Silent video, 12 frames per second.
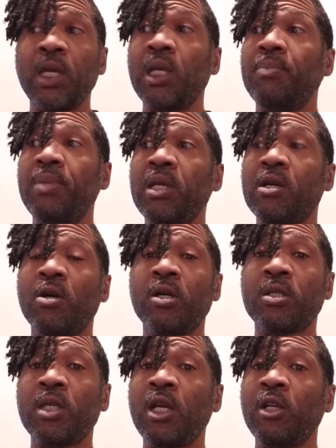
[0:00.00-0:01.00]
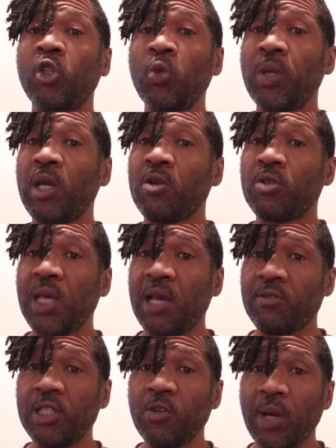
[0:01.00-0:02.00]
because superheroes have
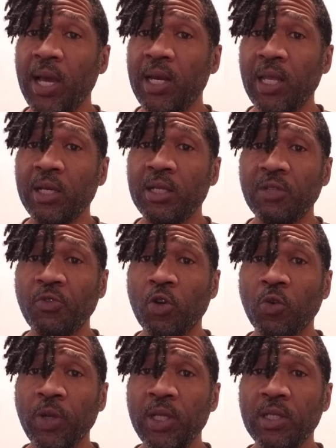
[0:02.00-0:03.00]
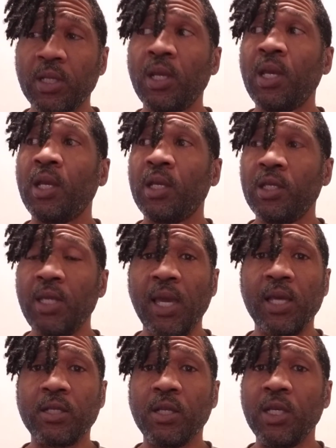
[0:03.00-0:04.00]
secret identities for a reason.
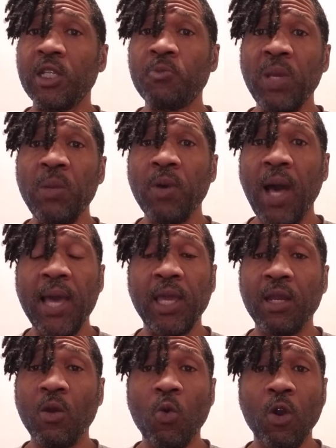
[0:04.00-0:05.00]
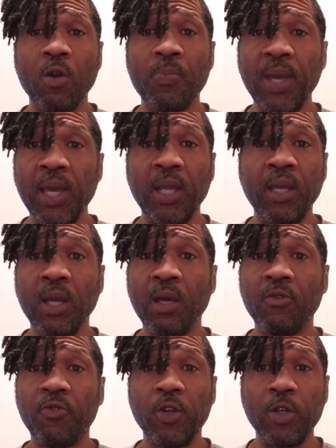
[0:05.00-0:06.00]
Yes, it's people out here in the world petty
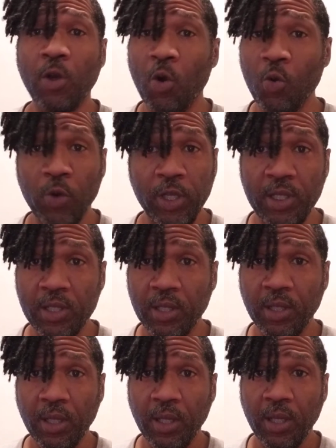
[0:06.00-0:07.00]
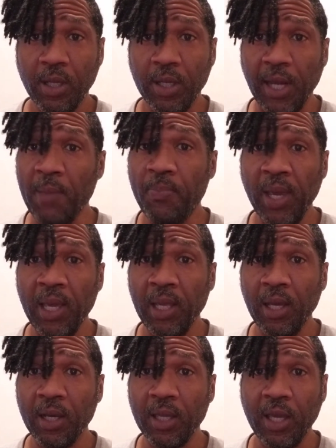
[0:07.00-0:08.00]
for no reason. They petty
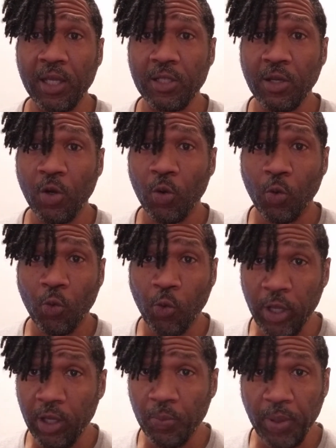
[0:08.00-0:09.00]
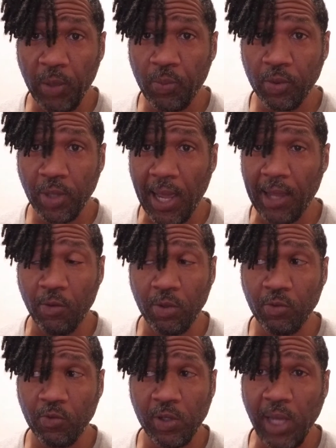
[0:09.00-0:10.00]
against real people. Like, we
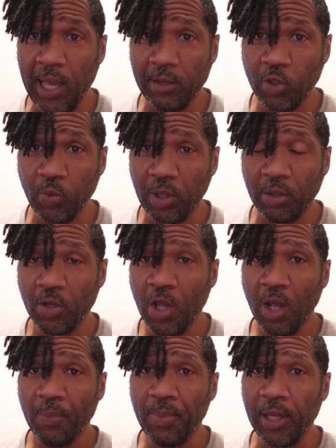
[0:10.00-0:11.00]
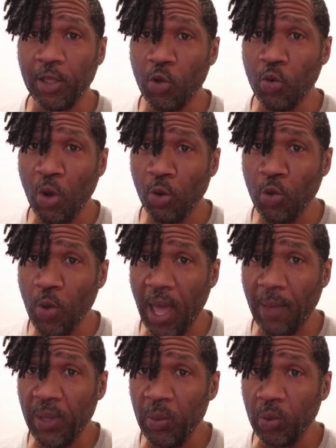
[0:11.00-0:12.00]
don't really have superheroes. But you got
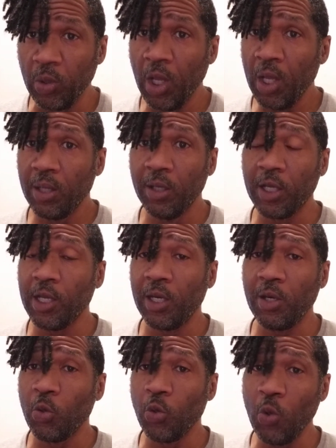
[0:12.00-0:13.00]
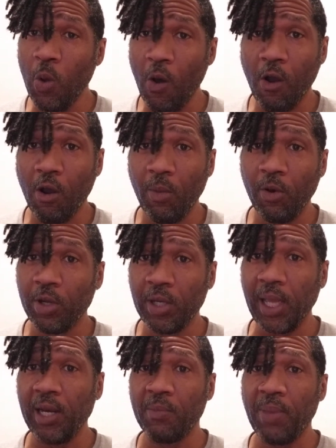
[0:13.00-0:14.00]
people looking to do you harm on a
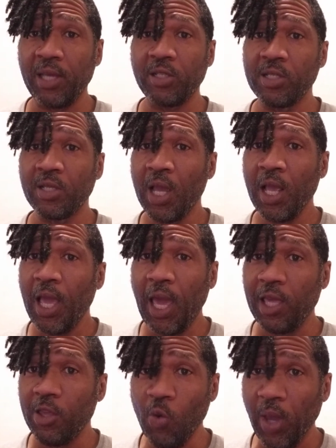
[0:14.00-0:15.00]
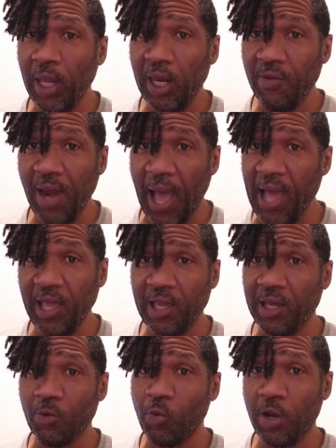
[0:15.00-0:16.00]
daily basis, and you ain't even out here
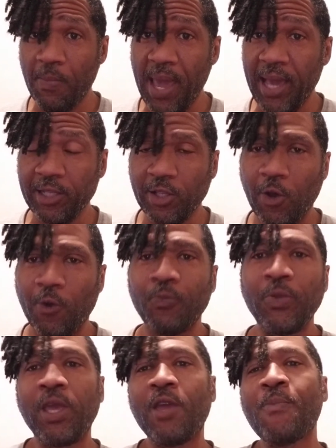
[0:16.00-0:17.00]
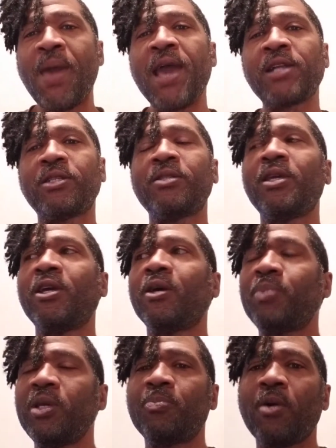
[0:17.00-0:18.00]
with a mask on. Imagine. Yeah,
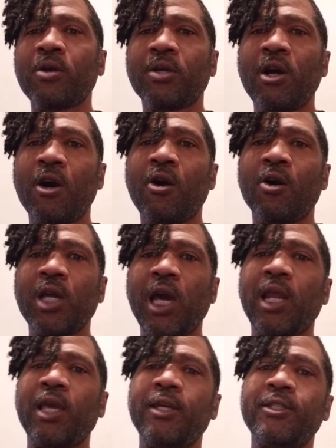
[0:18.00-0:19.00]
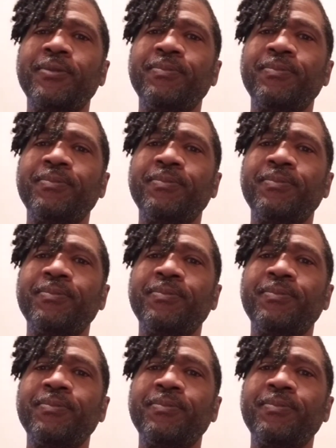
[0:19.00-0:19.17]
Peter Parker caught all kind of hell.